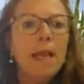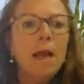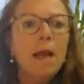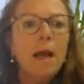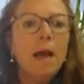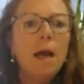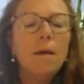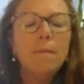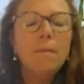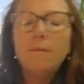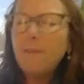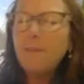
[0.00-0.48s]

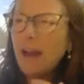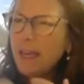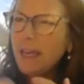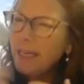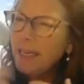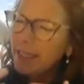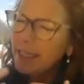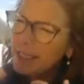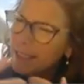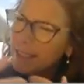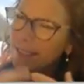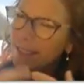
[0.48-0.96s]

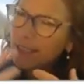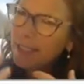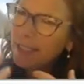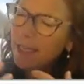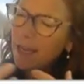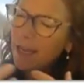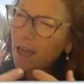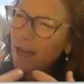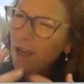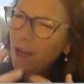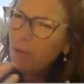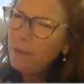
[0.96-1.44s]
Phonics,
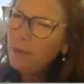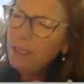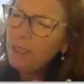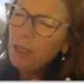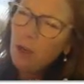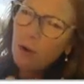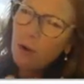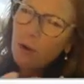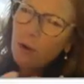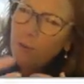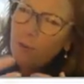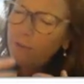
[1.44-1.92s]
we
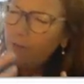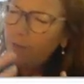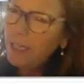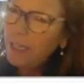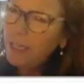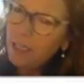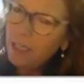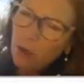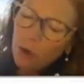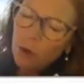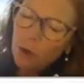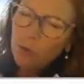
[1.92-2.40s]
know
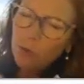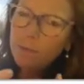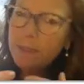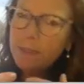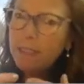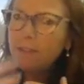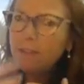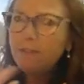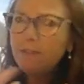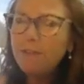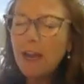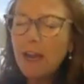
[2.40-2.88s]
phonemes
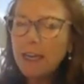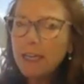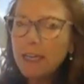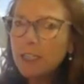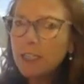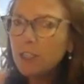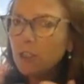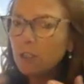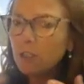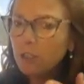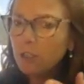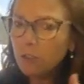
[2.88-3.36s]
and
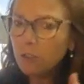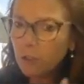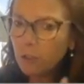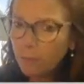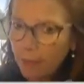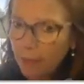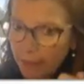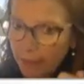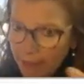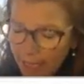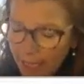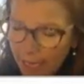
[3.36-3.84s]
phonics. You're going to learn
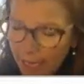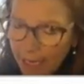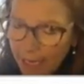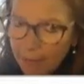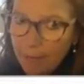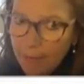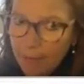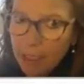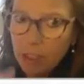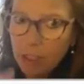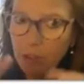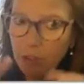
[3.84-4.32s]
about
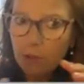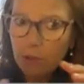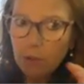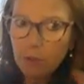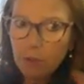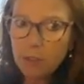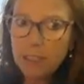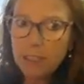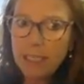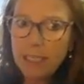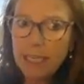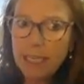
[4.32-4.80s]
that. Make sure you
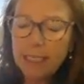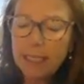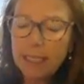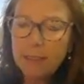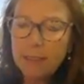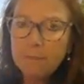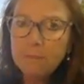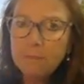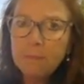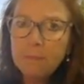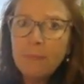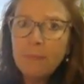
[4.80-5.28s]
understand
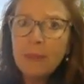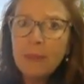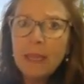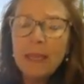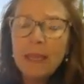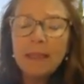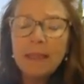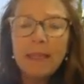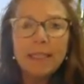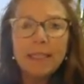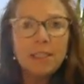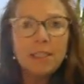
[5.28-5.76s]
it.
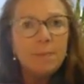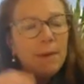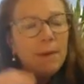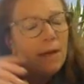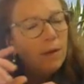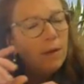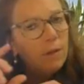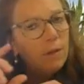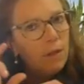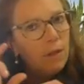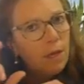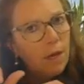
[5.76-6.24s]
That's
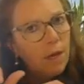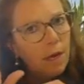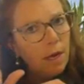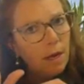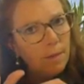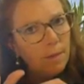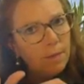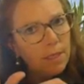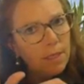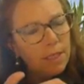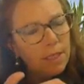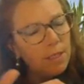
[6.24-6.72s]
about
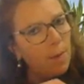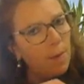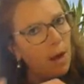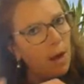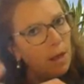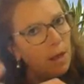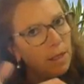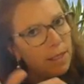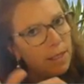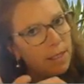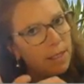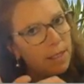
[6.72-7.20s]
the
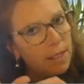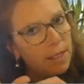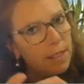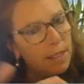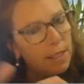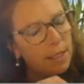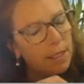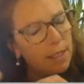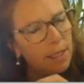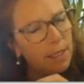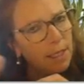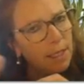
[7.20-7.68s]
smallest
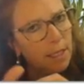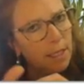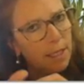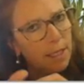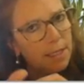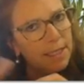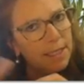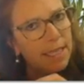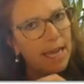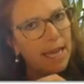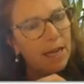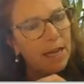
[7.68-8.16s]

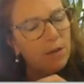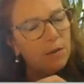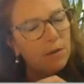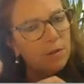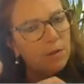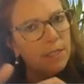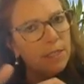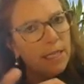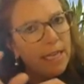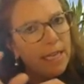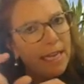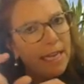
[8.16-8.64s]

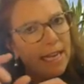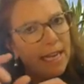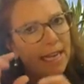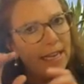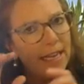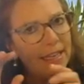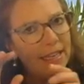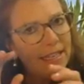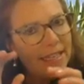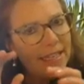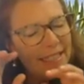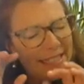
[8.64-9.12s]
sound
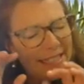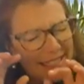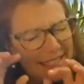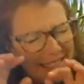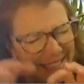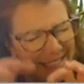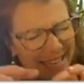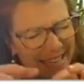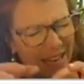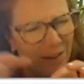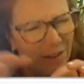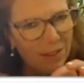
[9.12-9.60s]
and
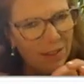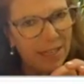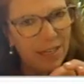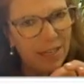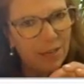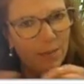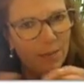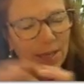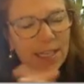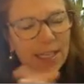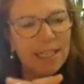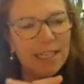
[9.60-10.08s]
sound
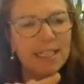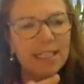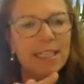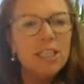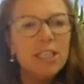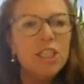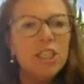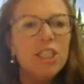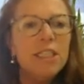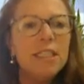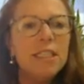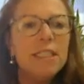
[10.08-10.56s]
letter
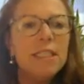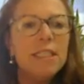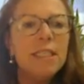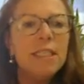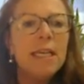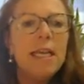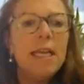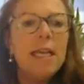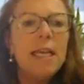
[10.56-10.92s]
recognitions.